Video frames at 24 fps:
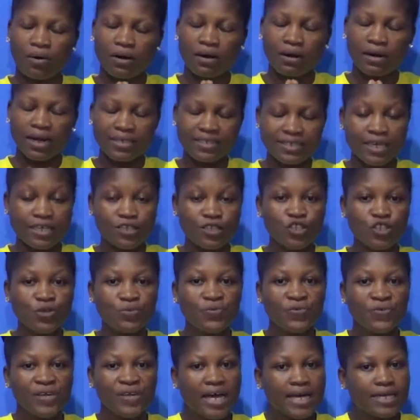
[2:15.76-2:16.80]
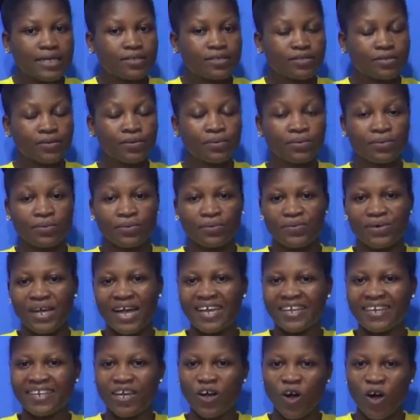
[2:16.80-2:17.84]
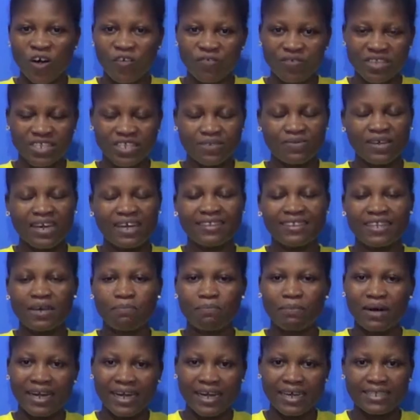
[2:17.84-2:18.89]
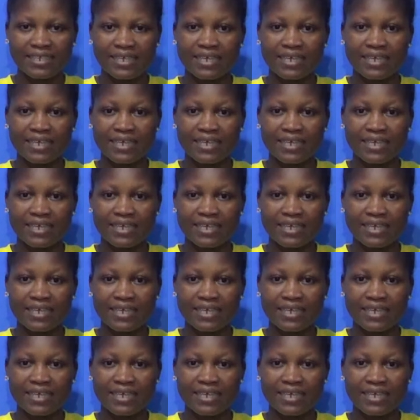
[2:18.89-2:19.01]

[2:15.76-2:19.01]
Let's assume we are in school, we are in the office, we are in the market.